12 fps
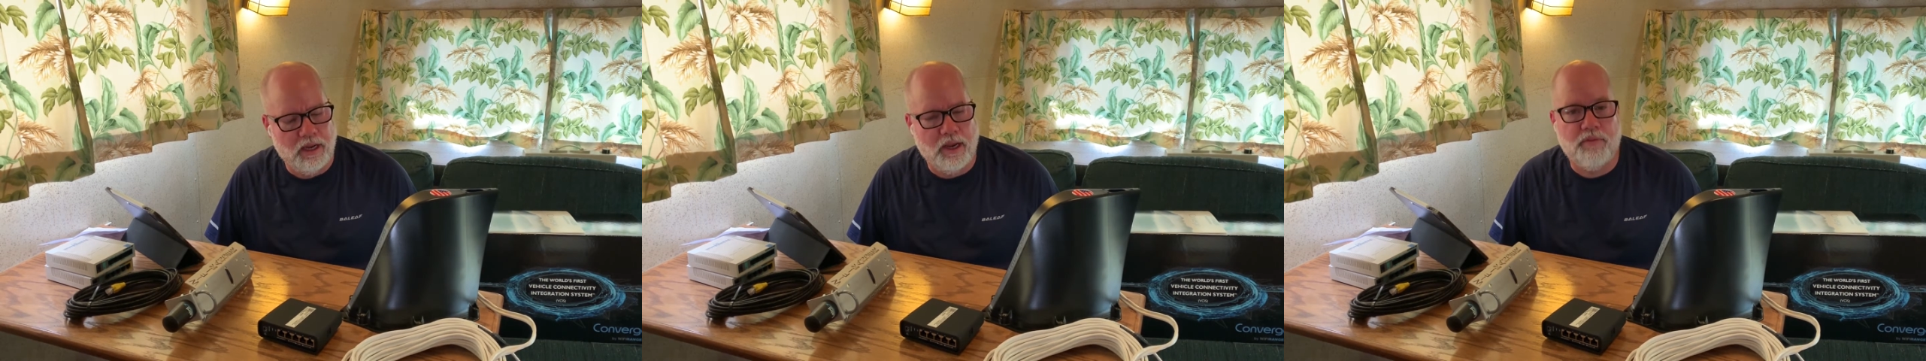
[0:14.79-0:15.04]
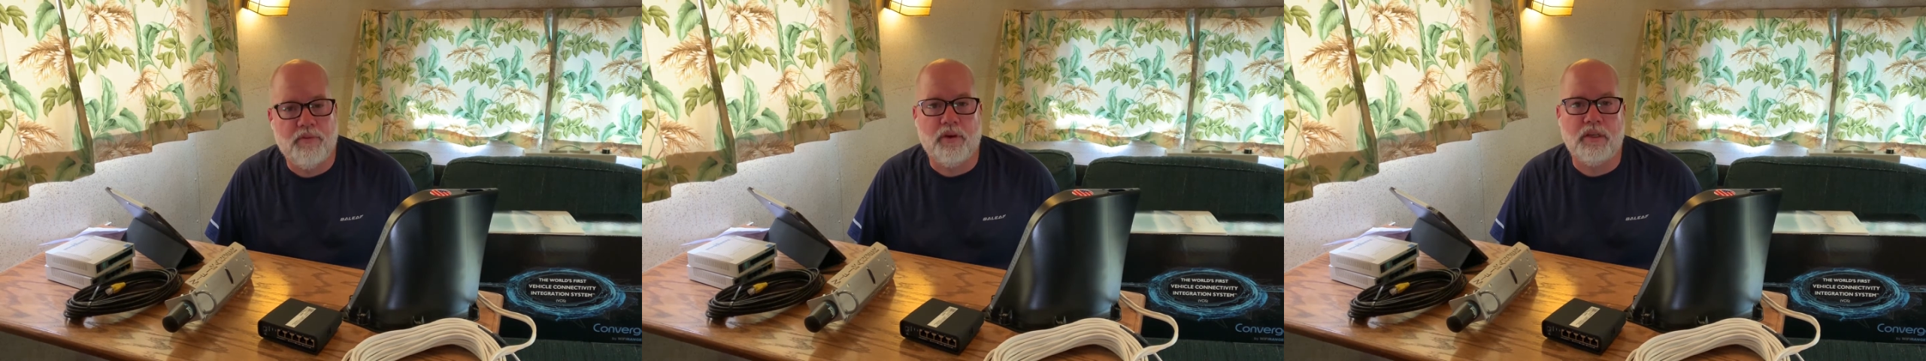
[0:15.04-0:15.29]

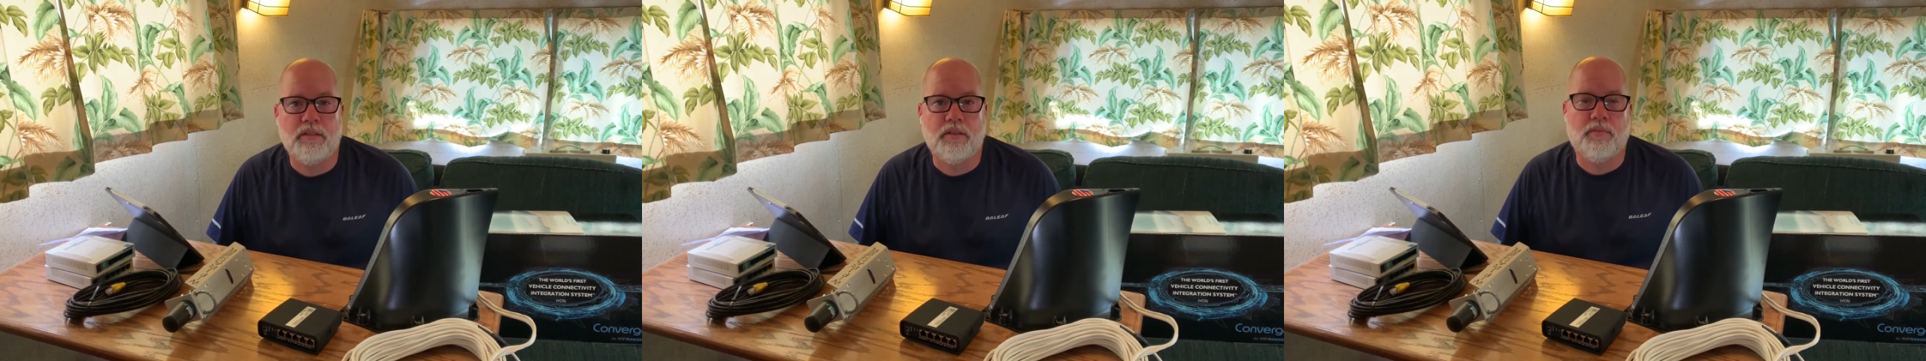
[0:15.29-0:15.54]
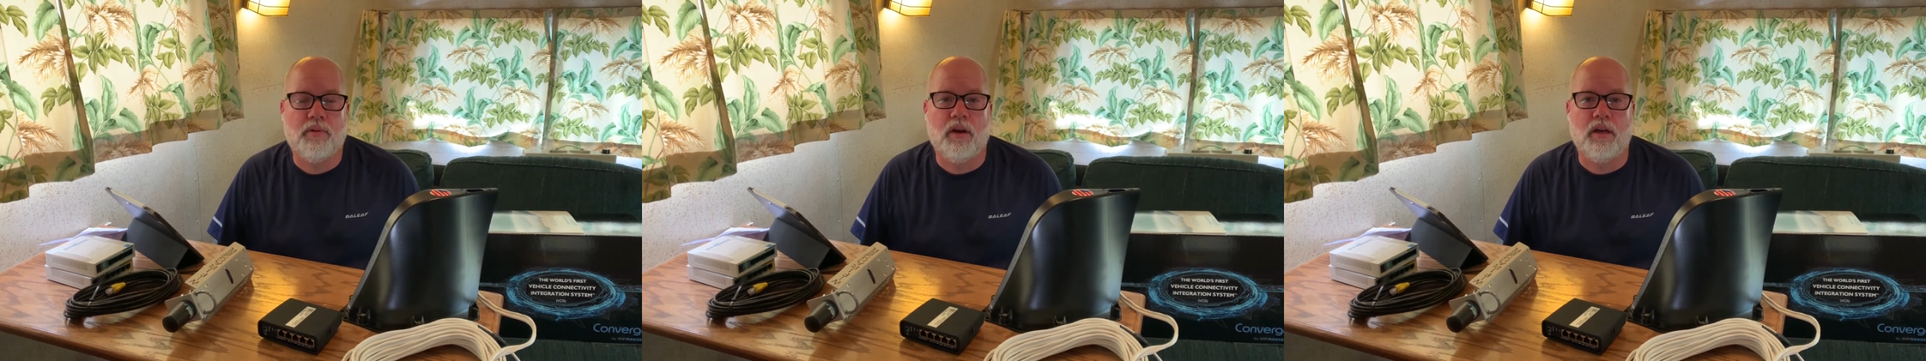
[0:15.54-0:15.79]

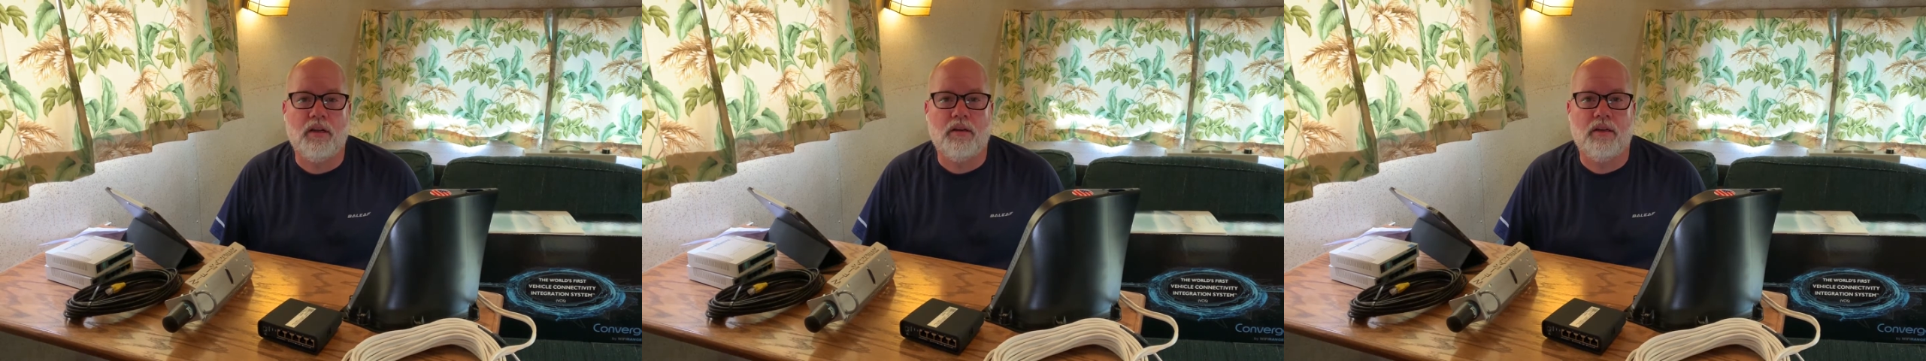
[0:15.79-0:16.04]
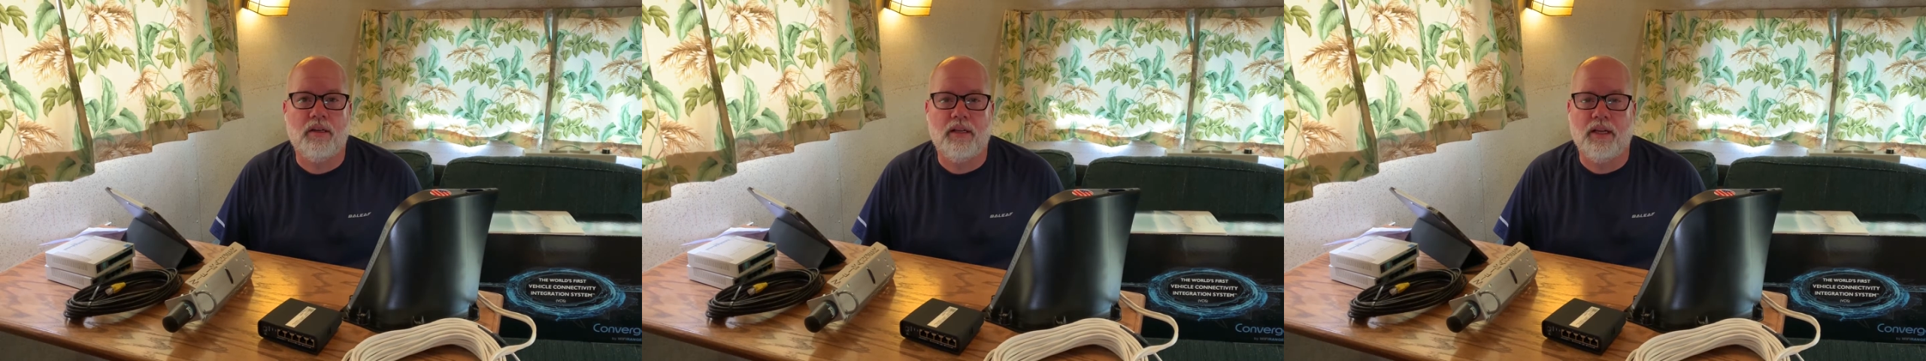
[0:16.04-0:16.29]
Everest product
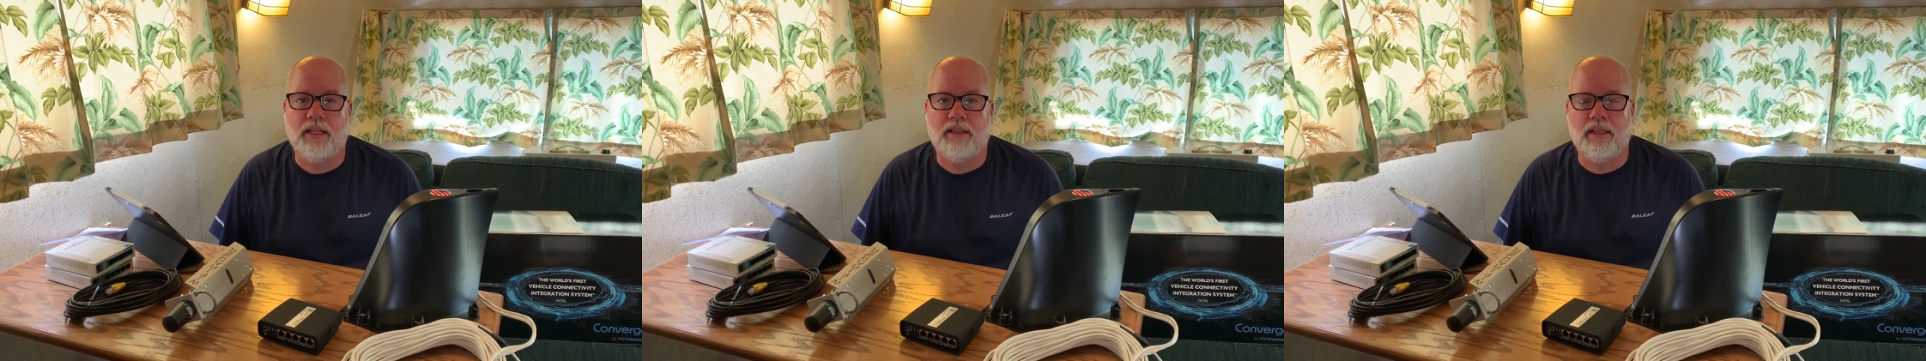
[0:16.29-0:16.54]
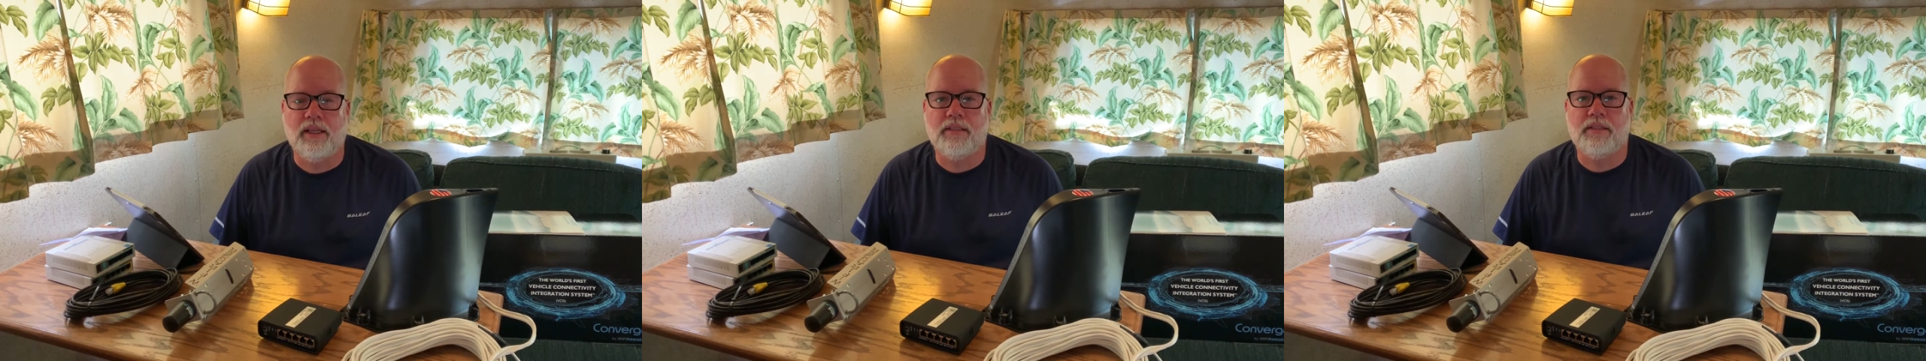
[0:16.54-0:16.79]
that
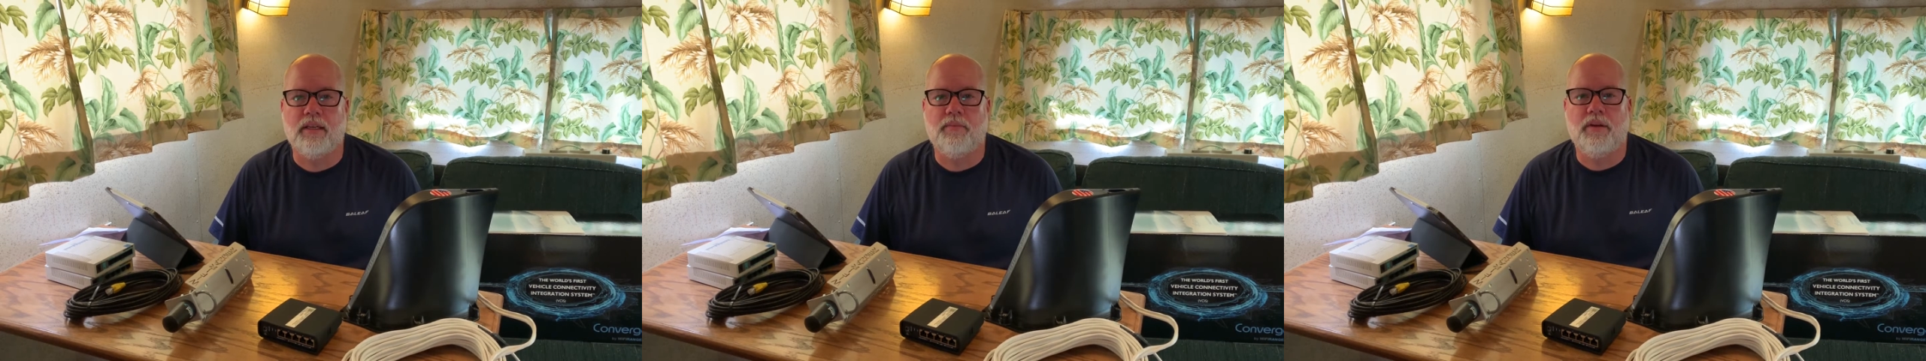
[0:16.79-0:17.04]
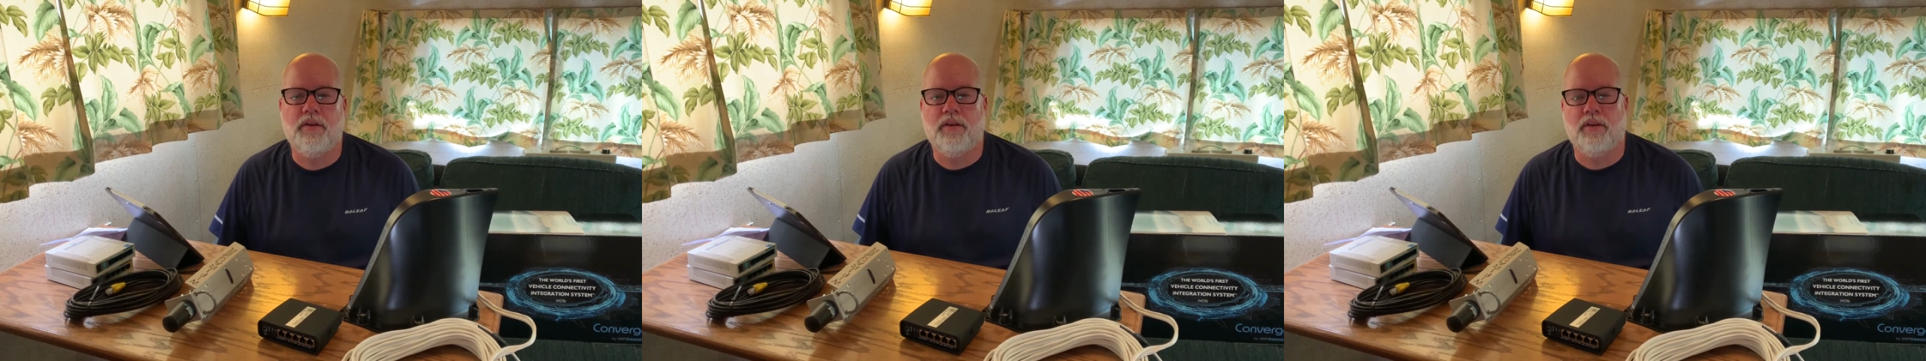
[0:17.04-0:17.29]
they sent
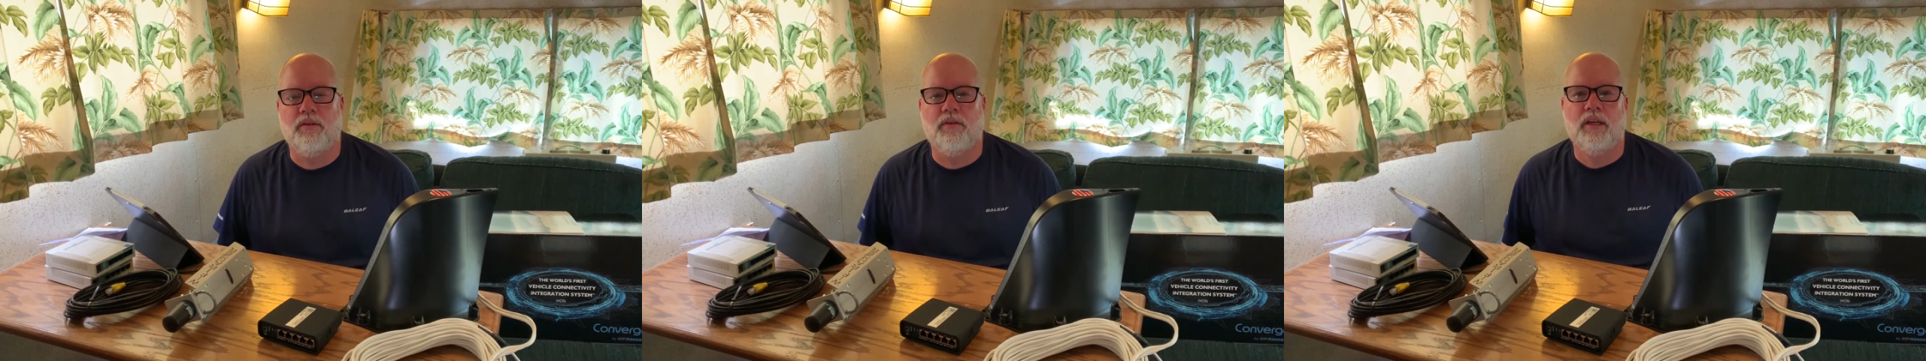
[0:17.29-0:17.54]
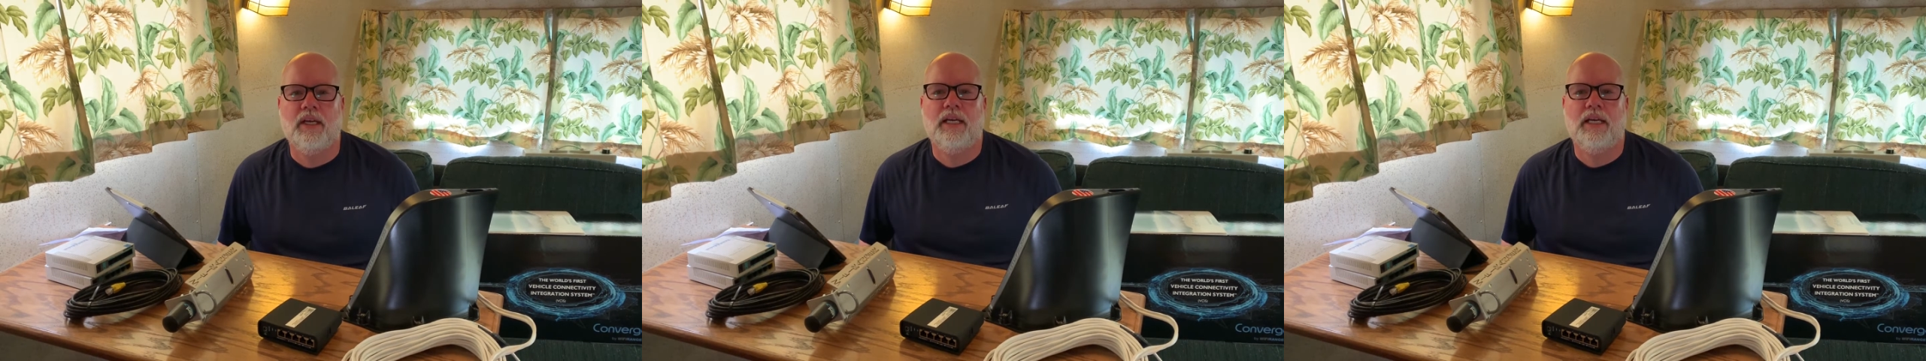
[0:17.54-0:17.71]
me to